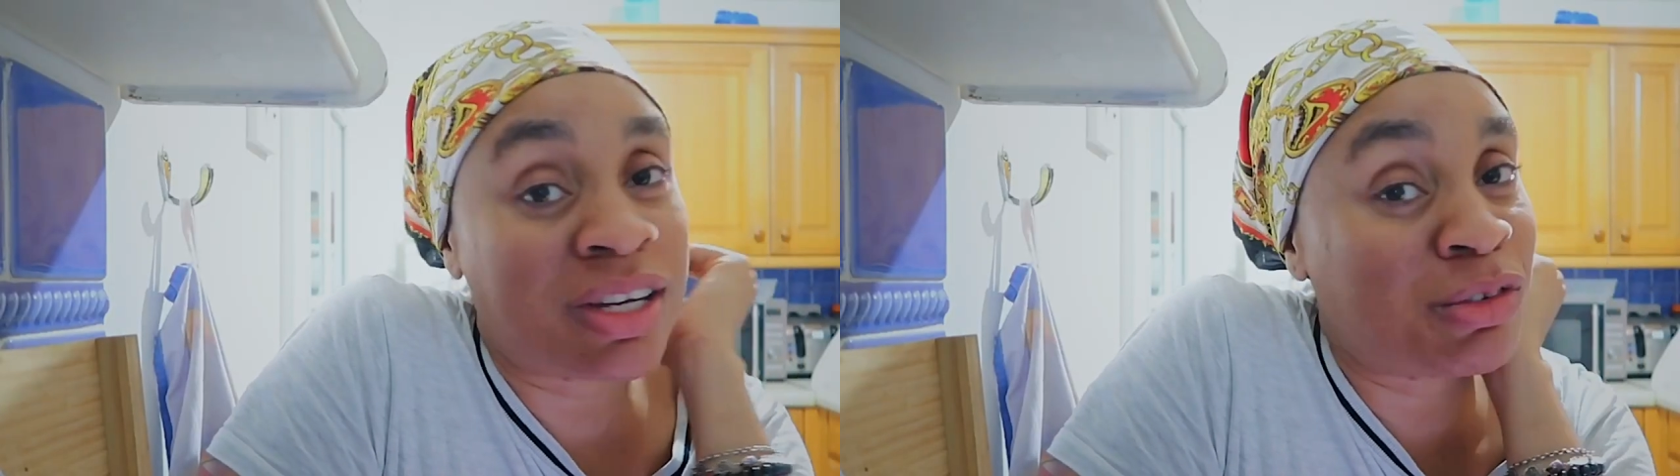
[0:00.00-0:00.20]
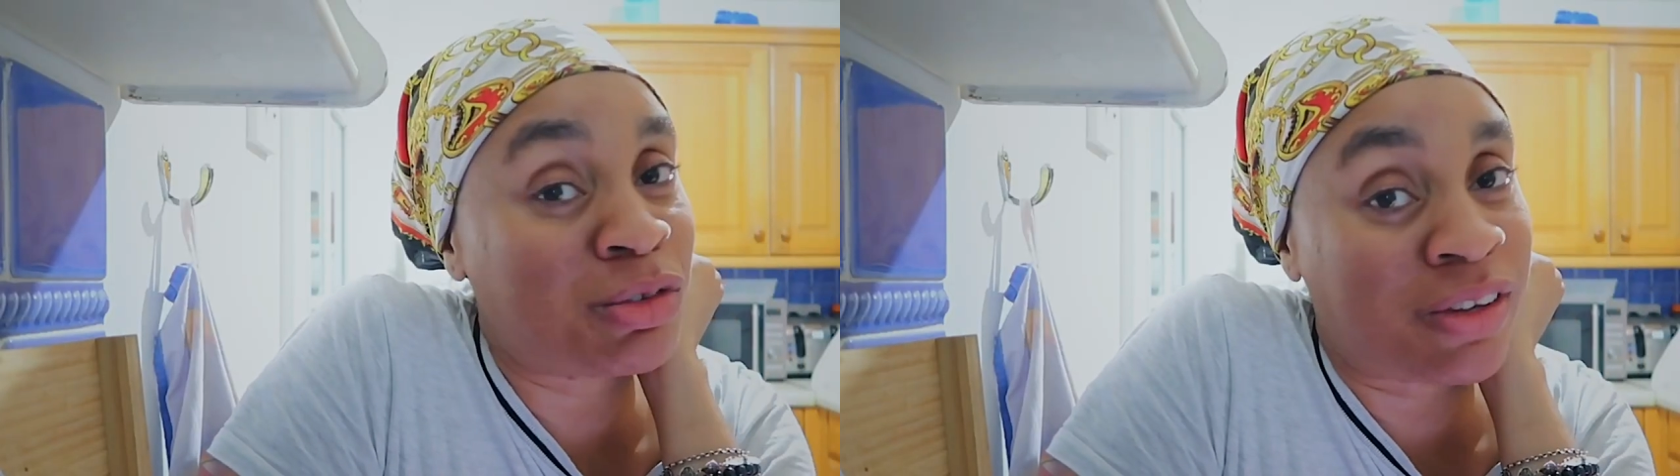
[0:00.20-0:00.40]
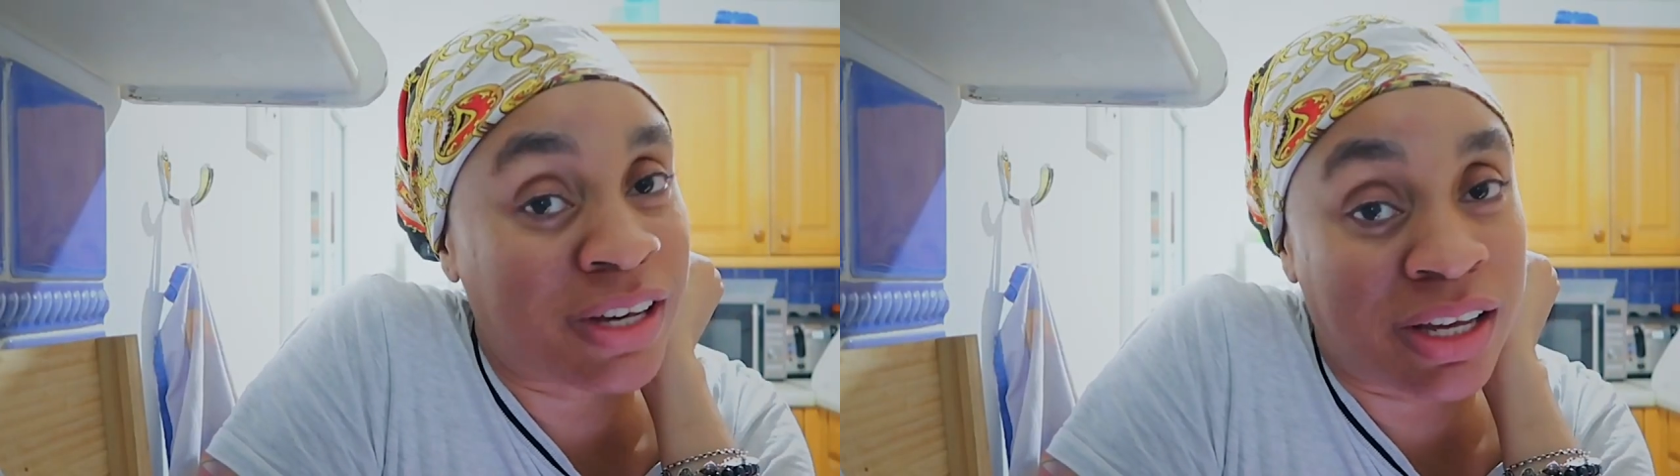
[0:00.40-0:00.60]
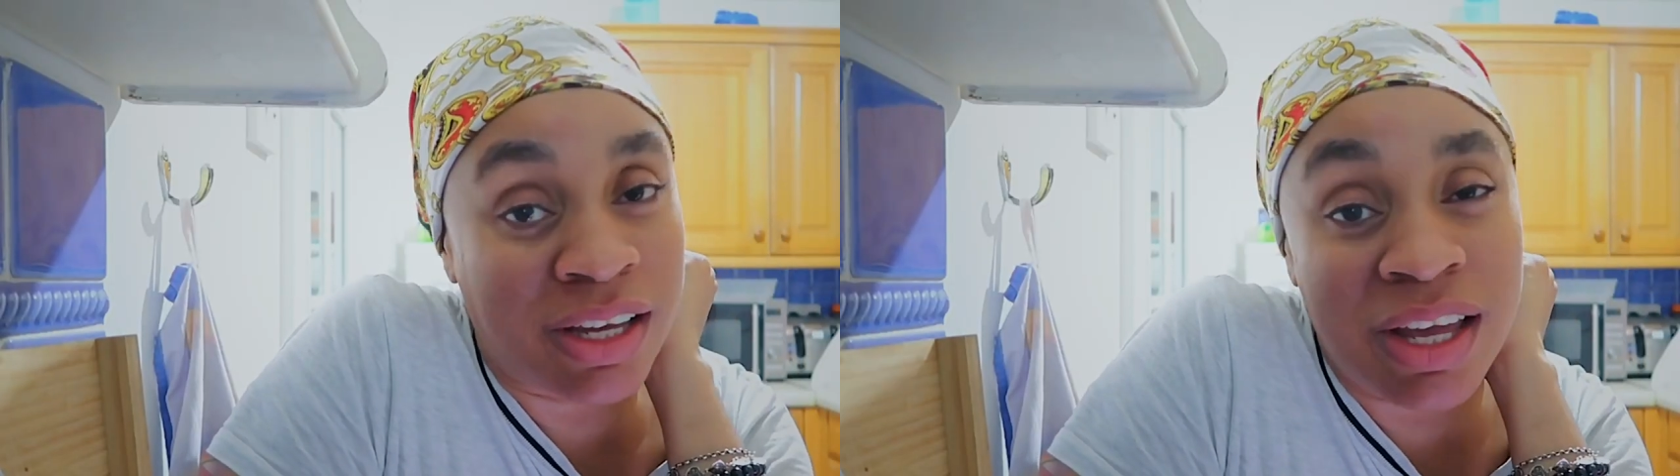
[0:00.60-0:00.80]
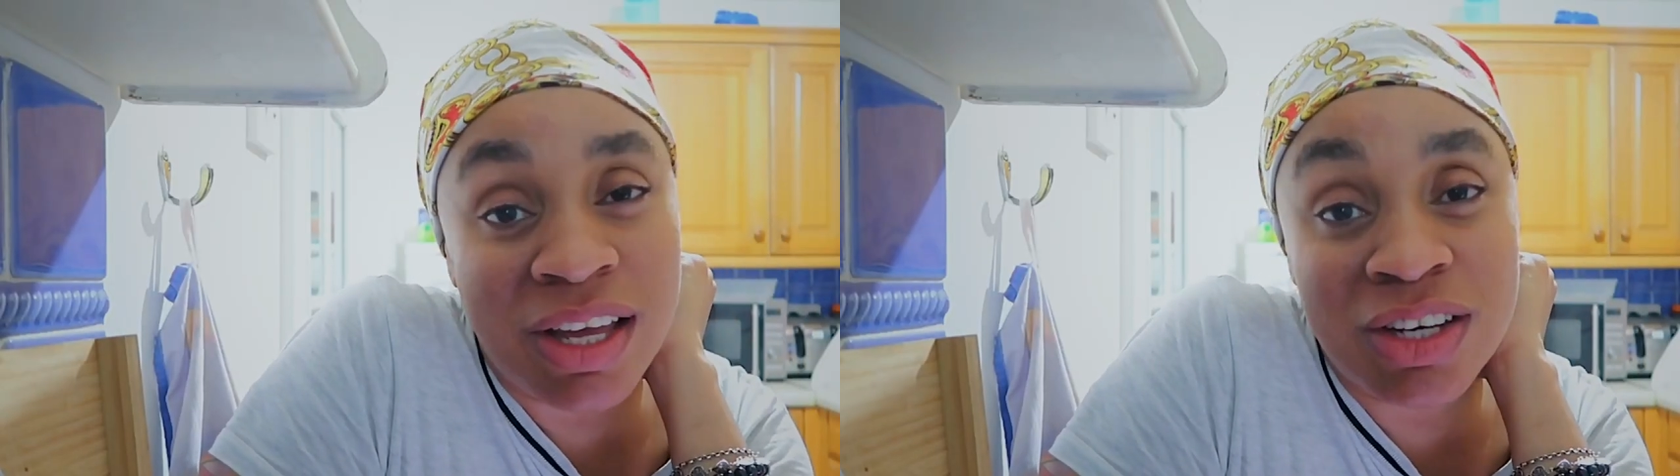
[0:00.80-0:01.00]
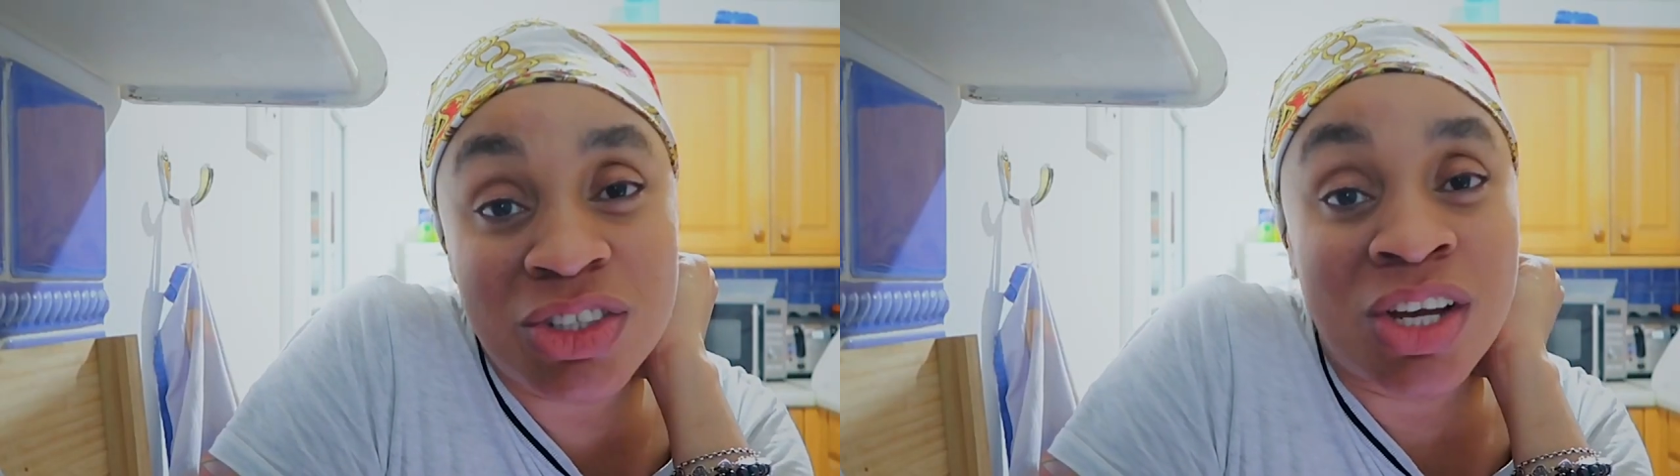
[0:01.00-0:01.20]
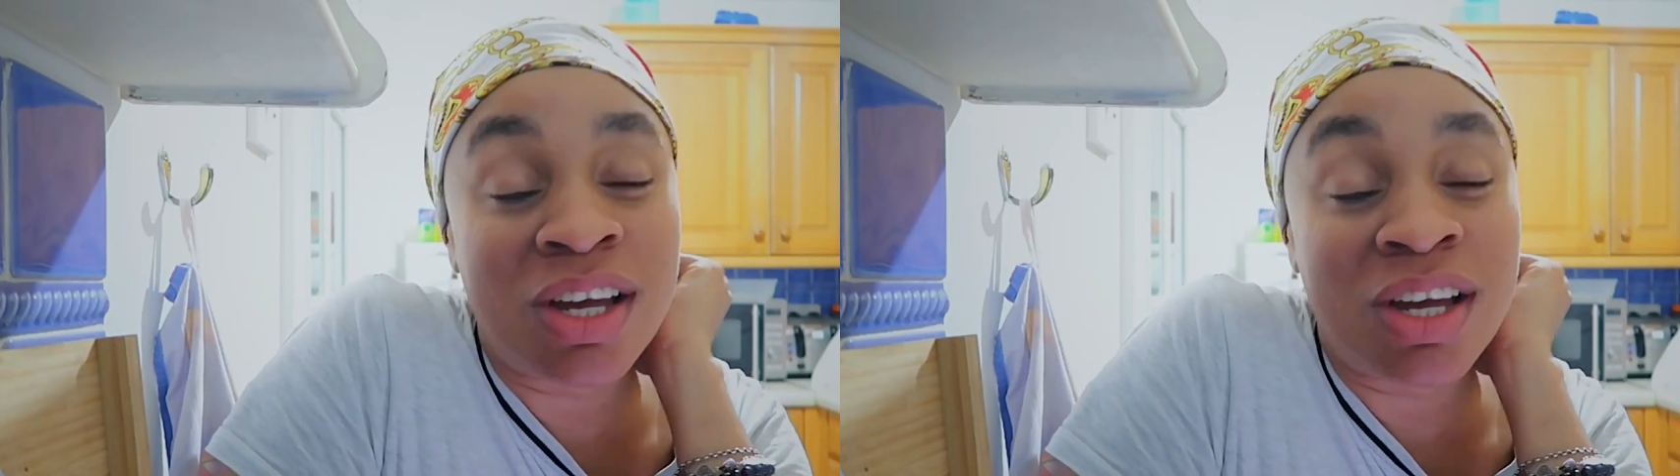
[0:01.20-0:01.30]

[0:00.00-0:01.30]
her with her age,